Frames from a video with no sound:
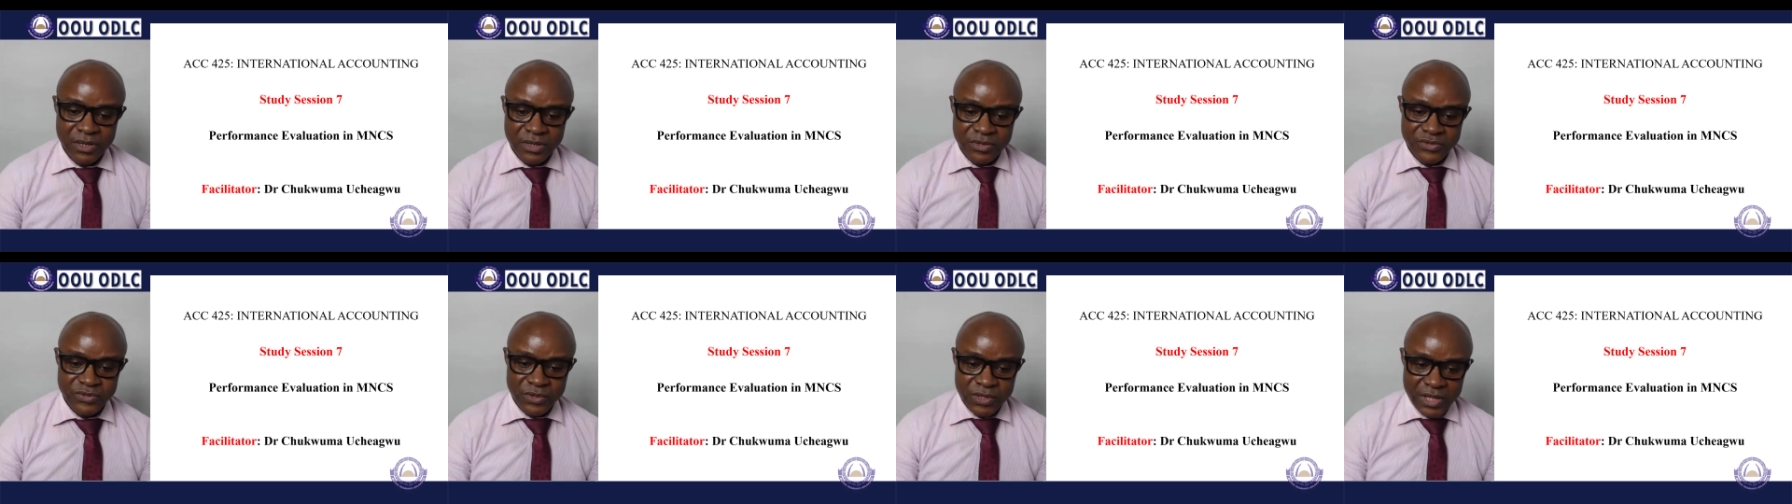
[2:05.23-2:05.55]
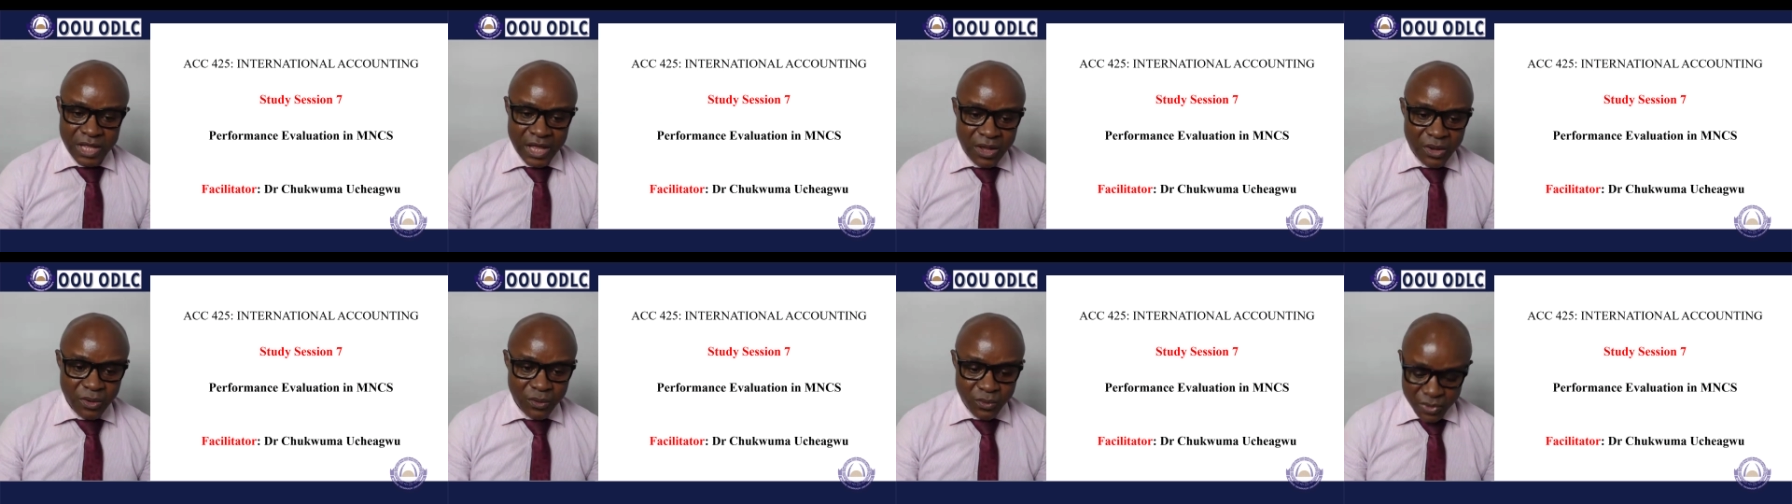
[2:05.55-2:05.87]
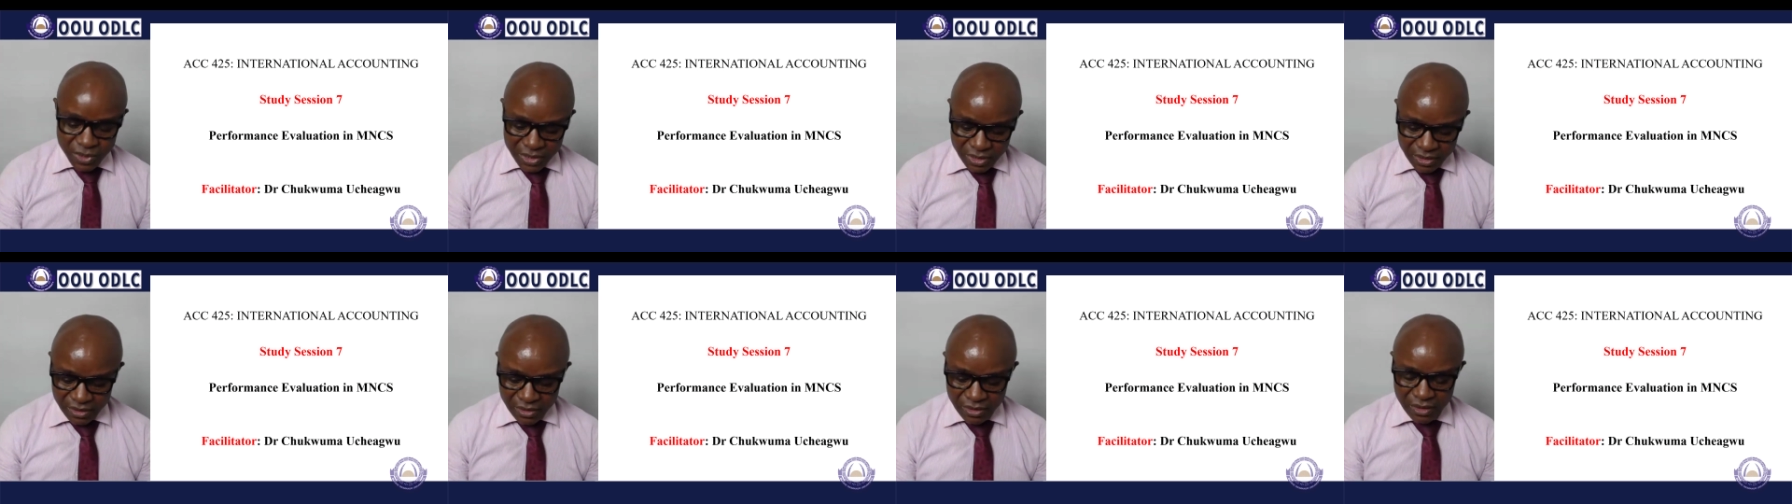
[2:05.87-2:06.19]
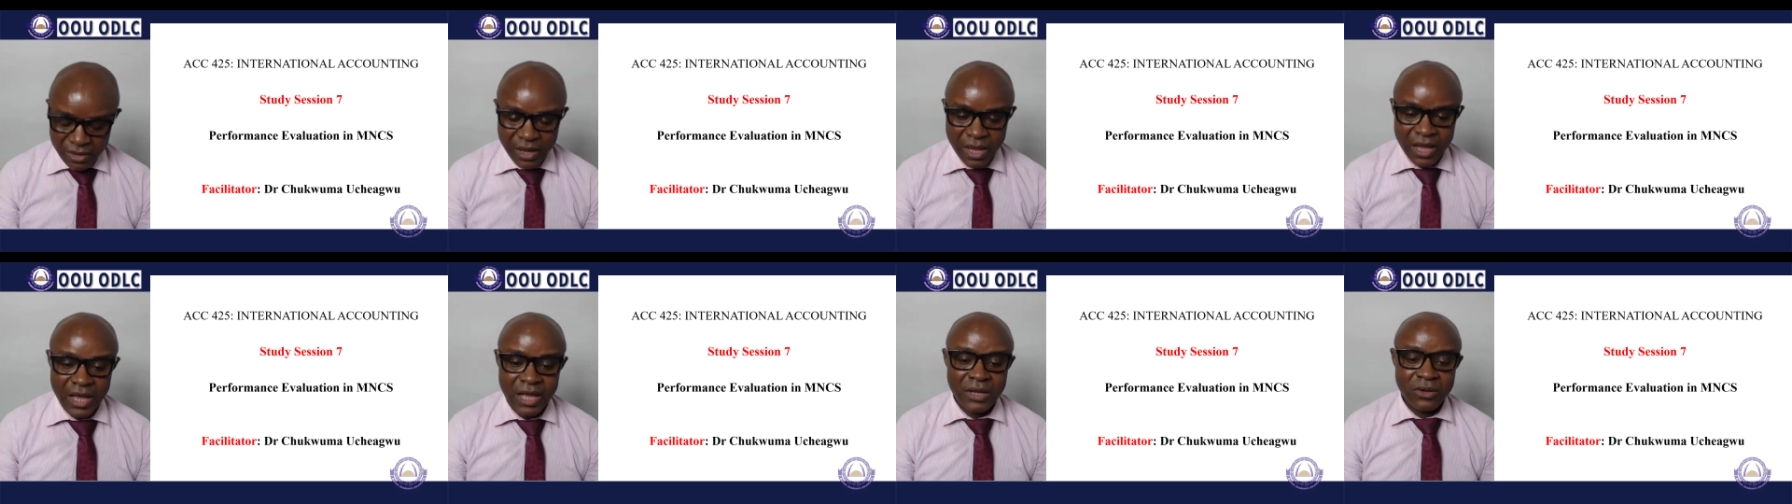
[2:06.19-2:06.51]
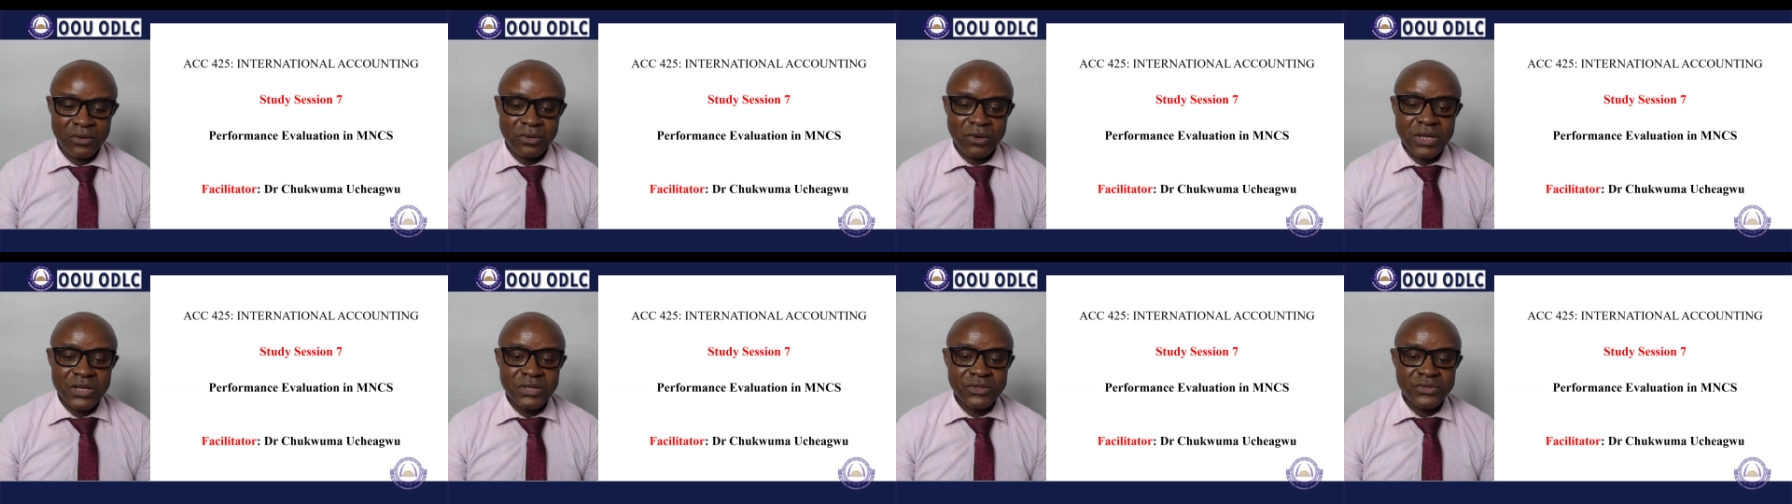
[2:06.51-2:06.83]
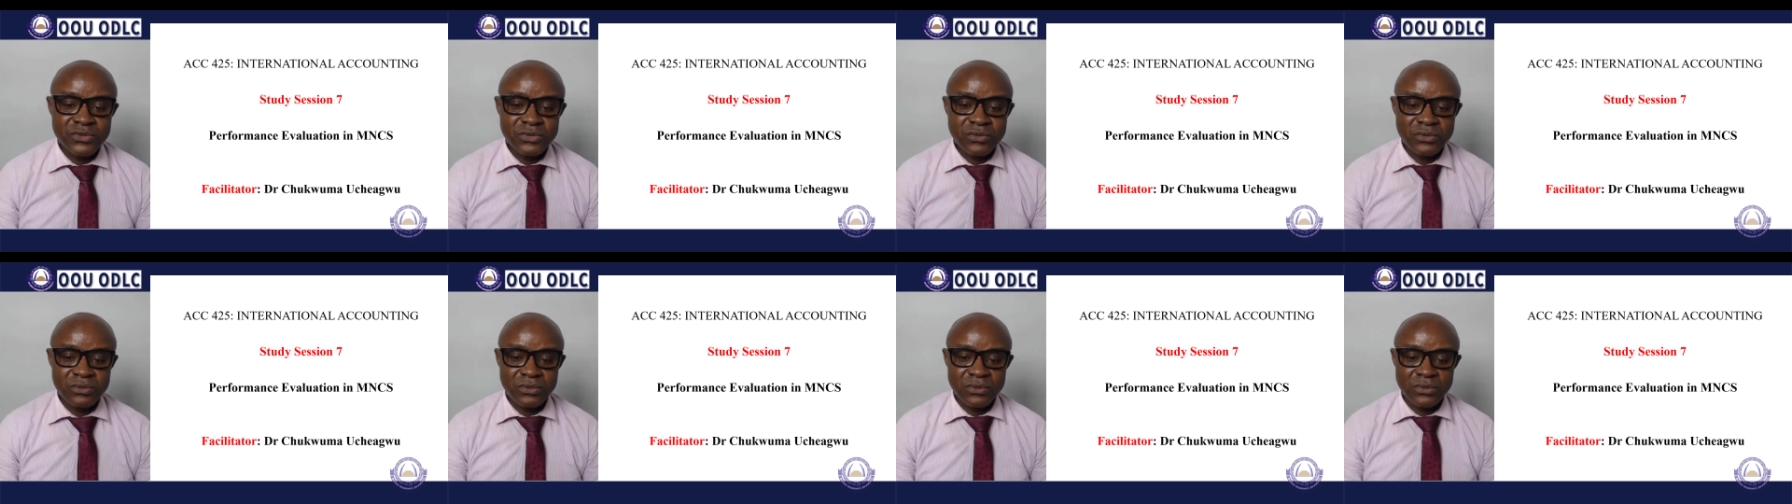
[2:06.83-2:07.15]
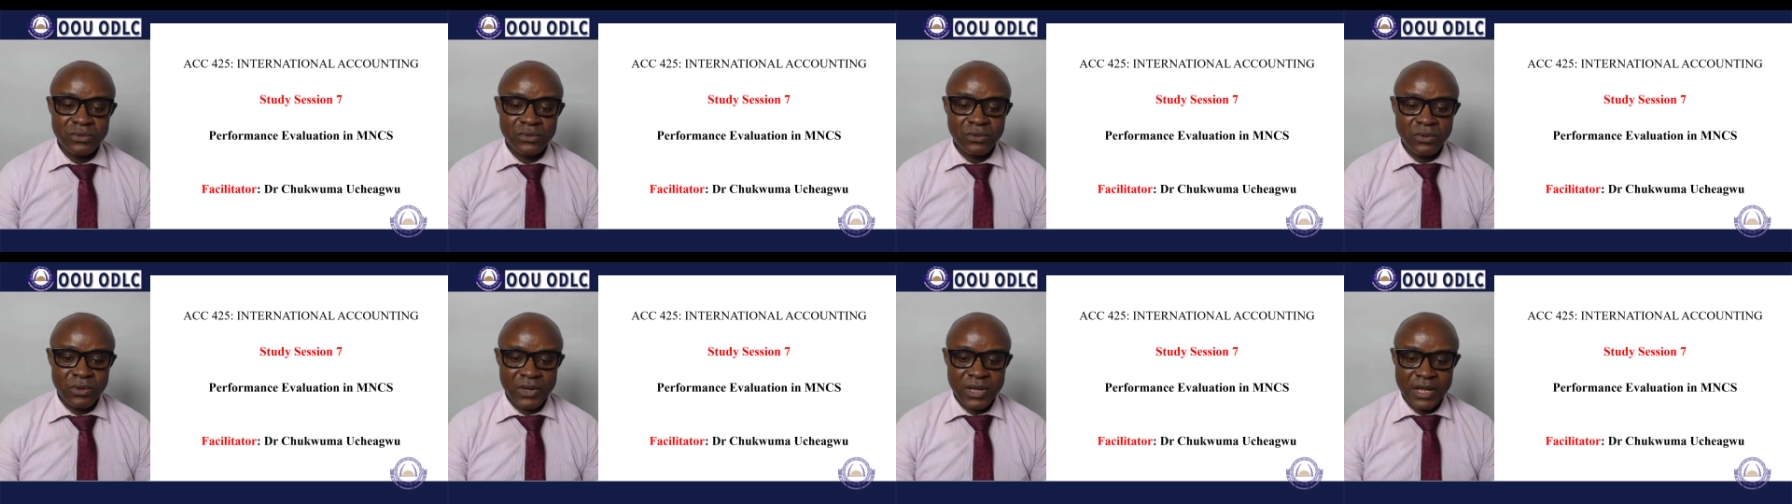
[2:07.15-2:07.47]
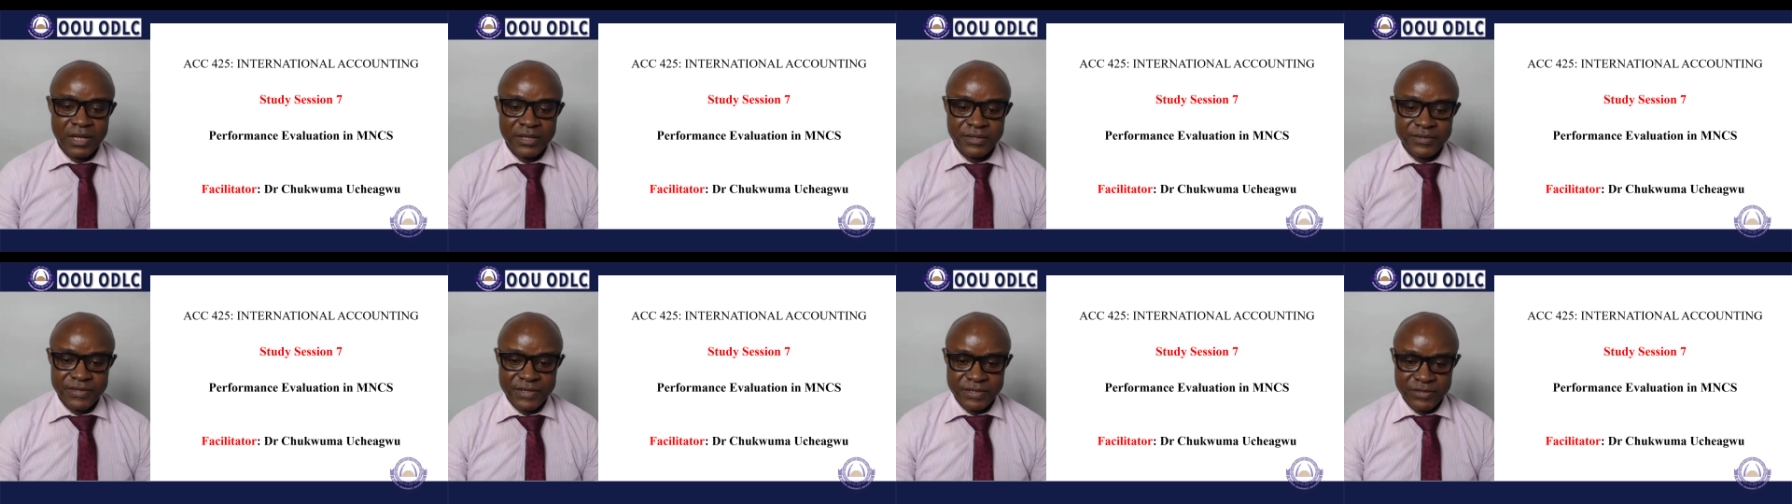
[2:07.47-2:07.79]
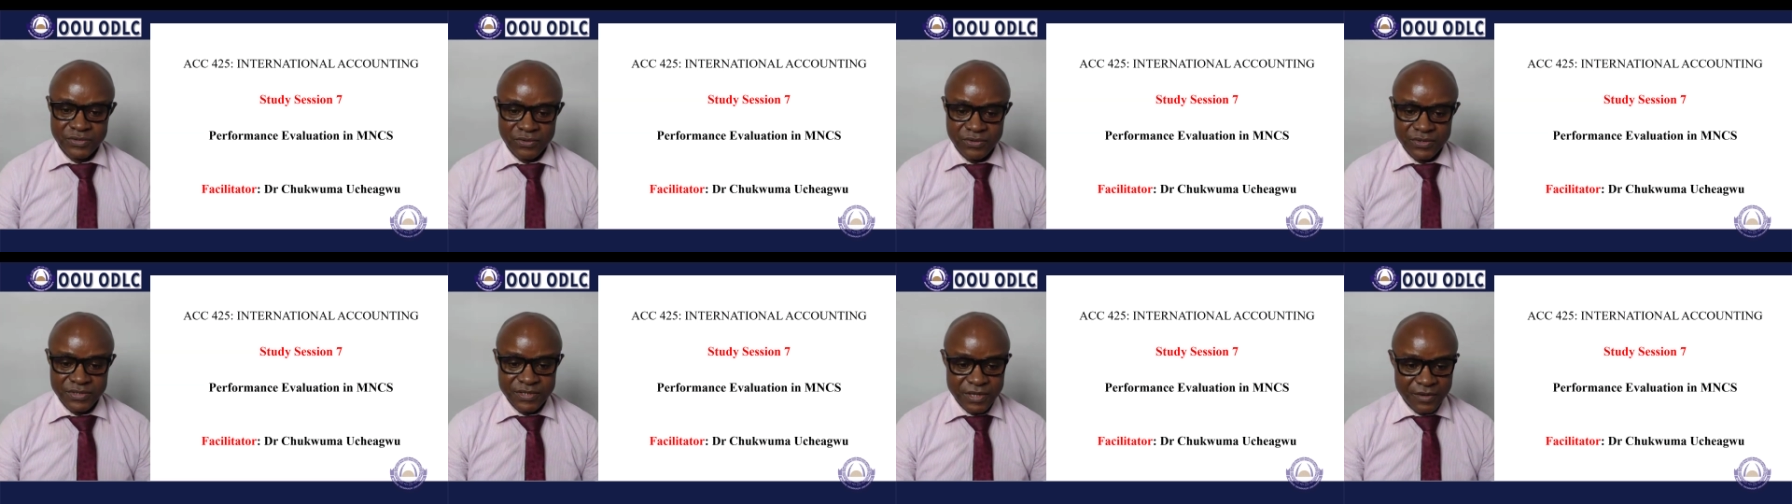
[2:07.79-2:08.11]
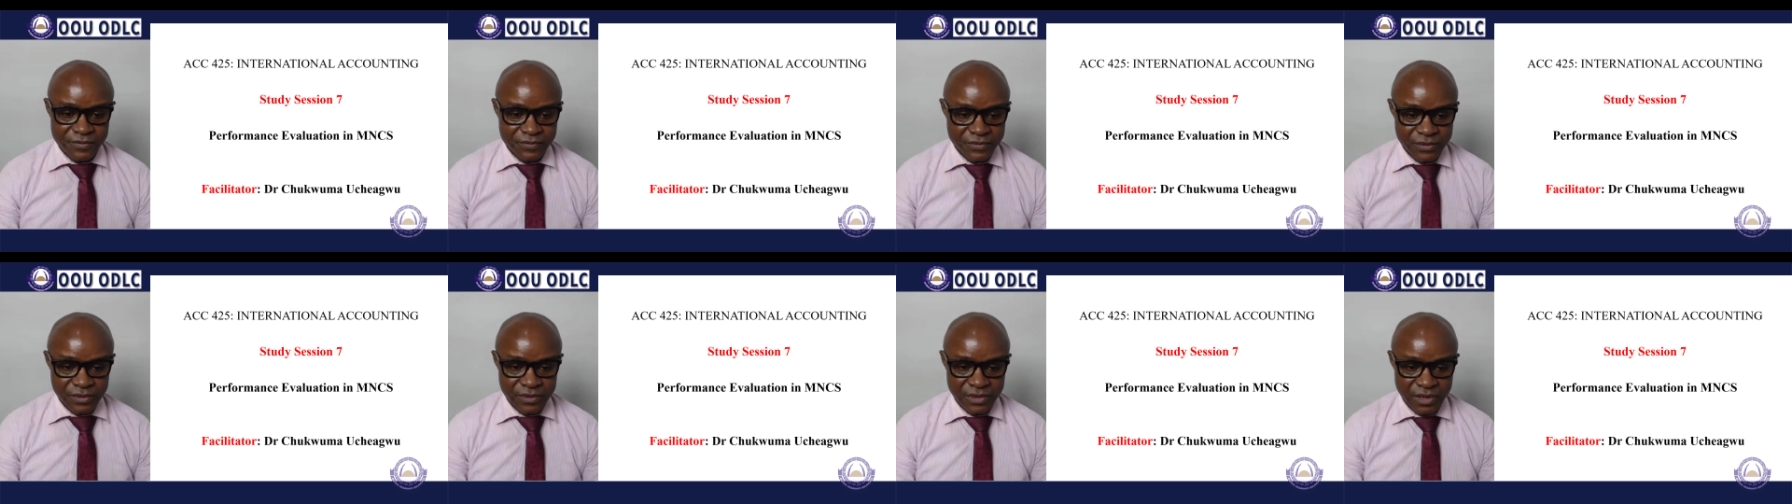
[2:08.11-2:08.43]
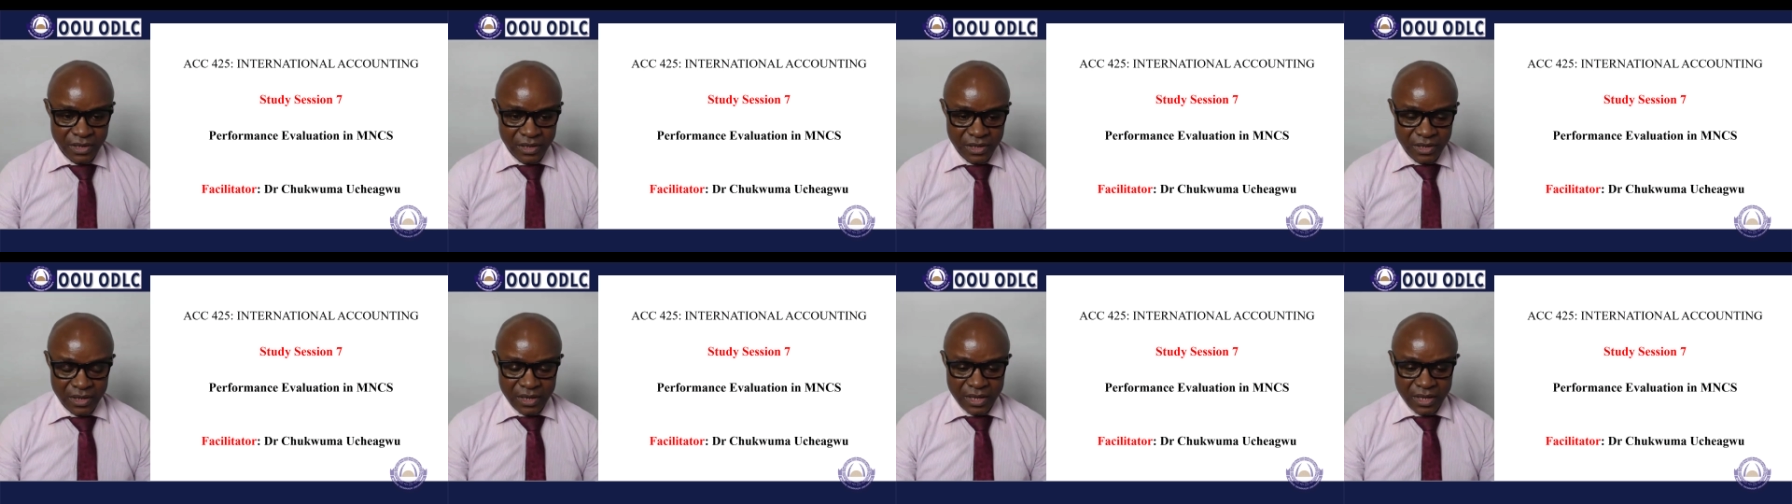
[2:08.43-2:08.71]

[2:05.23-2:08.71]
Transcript: So now we are going to look at session 7,